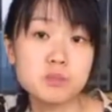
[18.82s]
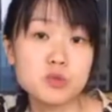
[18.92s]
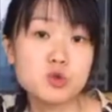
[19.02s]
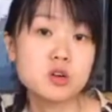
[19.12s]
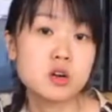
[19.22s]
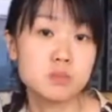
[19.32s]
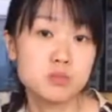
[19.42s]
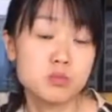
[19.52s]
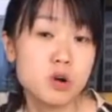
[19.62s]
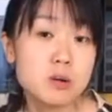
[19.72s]
we're
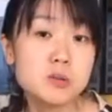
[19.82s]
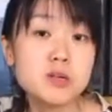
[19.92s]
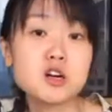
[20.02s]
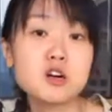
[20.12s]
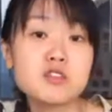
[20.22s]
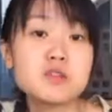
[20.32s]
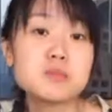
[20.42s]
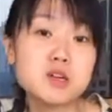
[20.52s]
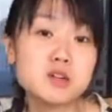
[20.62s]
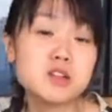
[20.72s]
probably all
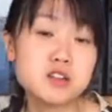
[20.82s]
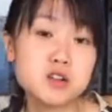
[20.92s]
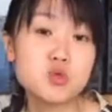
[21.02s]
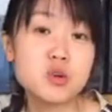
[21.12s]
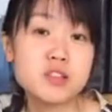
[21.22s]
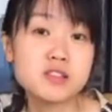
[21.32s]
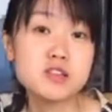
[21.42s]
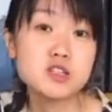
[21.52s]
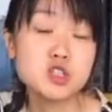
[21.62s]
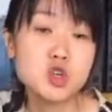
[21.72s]
familiar with
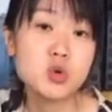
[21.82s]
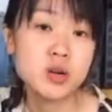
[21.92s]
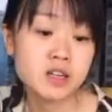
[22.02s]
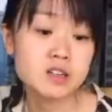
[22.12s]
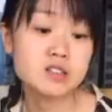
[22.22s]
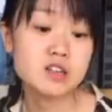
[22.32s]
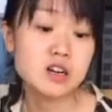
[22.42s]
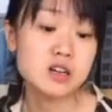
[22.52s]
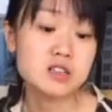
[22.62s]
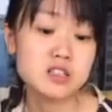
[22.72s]
lead scoring as a
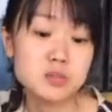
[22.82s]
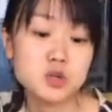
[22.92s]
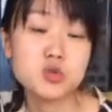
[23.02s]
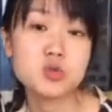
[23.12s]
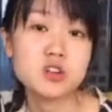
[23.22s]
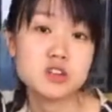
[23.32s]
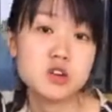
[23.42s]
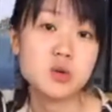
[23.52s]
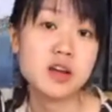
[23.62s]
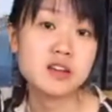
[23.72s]
concept over
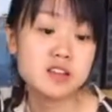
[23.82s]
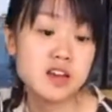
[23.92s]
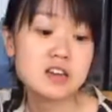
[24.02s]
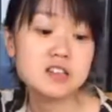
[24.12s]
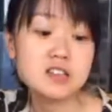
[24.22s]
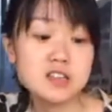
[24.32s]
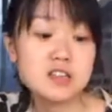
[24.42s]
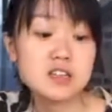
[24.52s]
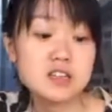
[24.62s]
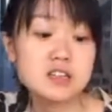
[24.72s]
here, right? The idea
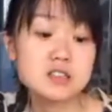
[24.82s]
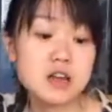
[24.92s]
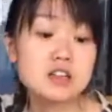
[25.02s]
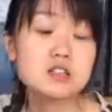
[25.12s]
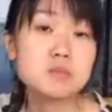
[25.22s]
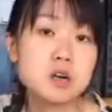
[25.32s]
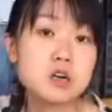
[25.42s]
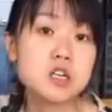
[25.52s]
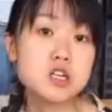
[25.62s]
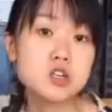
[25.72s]
is, as a
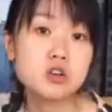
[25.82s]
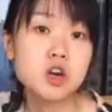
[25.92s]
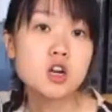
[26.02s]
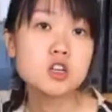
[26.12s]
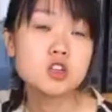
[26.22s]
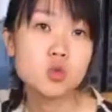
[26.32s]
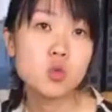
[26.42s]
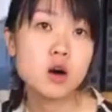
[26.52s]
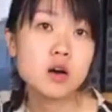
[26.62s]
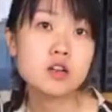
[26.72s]
marketer,
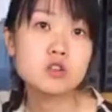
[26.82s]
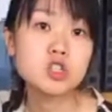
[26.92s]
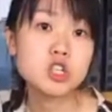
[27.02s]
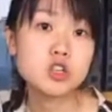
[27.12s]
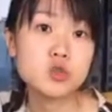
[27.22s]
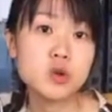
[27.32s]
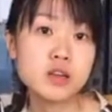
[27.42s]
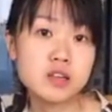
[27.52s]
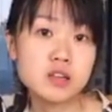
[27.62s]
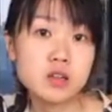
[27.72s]
you're
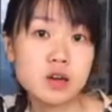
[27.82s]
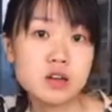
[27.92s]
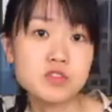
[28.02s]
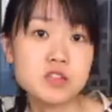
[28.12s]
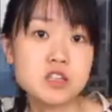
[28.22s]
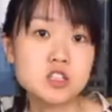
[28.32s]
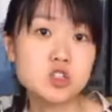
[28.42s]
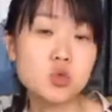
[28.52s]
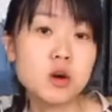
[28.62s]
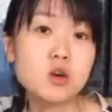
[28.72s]
generating a lot of leads. You
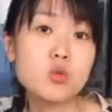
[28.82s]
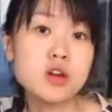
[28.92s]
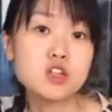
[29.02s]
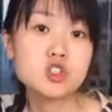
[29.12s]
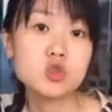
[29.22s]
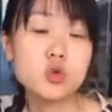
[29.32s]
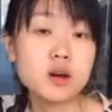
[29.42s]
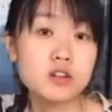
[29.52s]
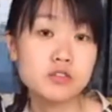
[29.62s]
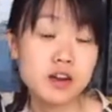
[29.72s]
want a way to
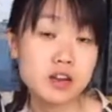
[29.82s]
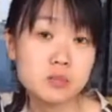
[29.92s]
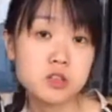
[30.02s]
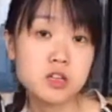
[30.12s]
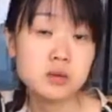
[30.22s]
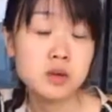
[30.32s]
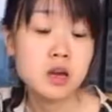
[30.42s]
quantifiably